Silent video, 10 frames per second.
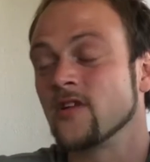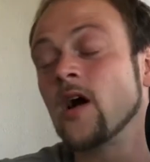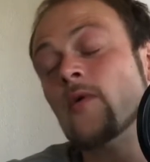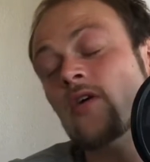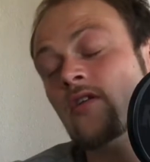No,
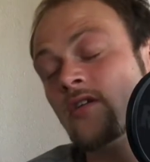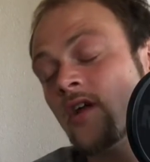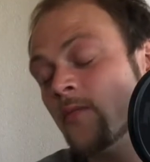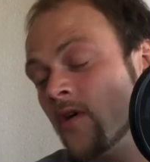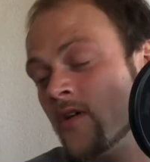I'm
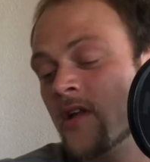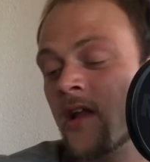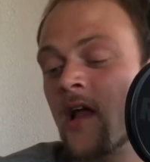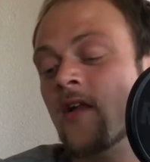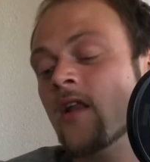honored,
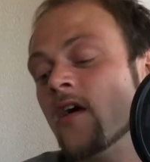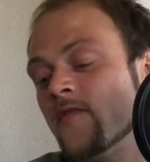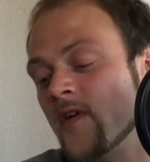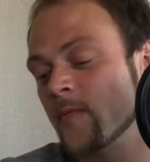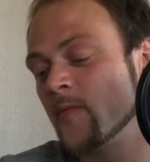and
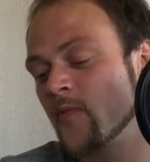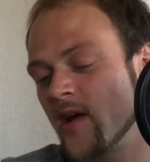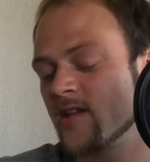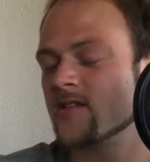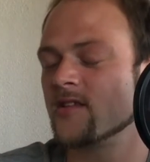I've been
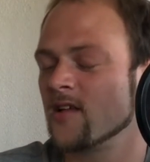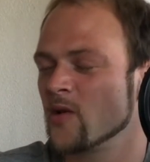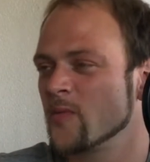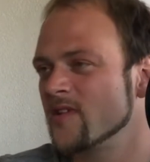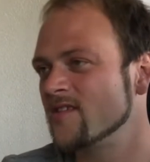practicing a little
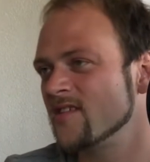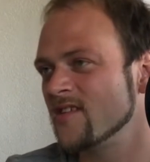bit